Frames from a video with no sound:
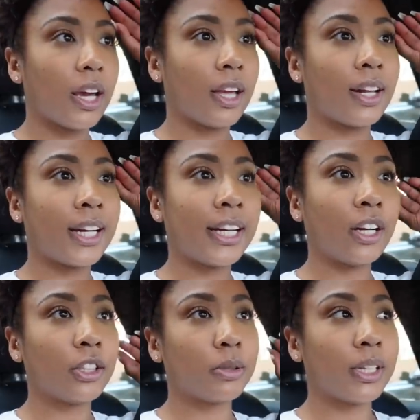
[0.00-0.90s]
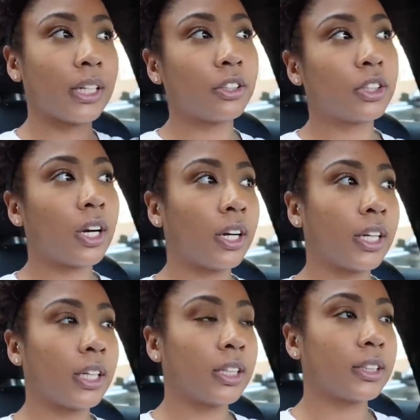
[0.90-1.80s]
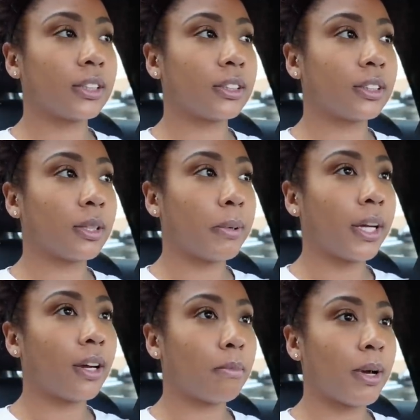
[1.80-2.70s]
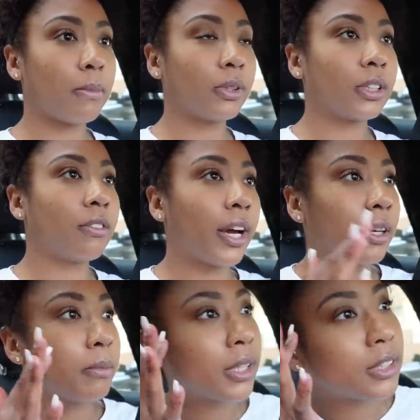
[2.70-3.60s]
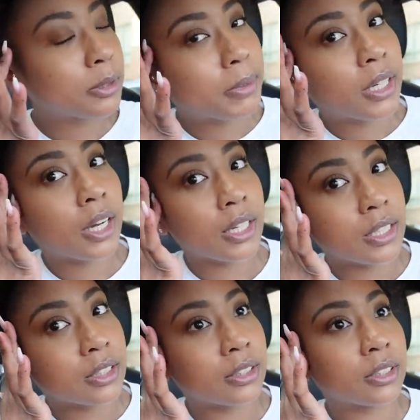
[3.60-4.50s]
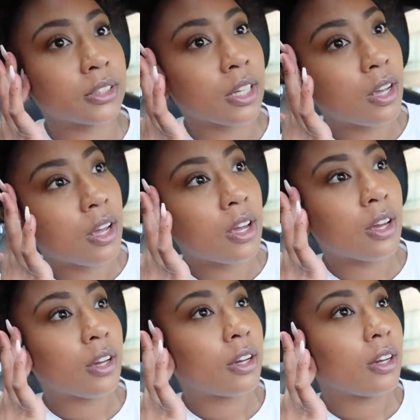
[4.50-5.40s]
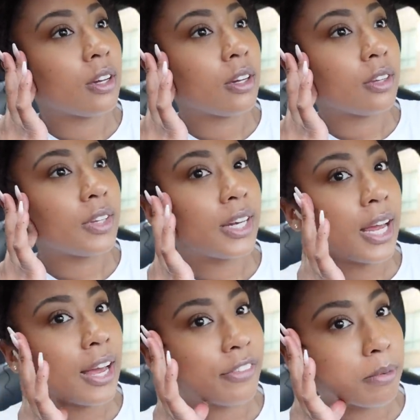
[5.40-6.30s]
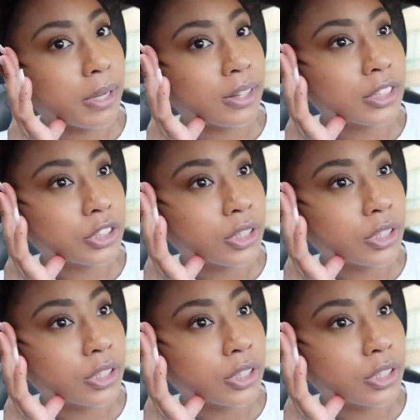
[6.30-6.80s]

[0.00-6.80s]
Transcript: and I need to go to another Target to pick up my multivitamins because they didn't have them at this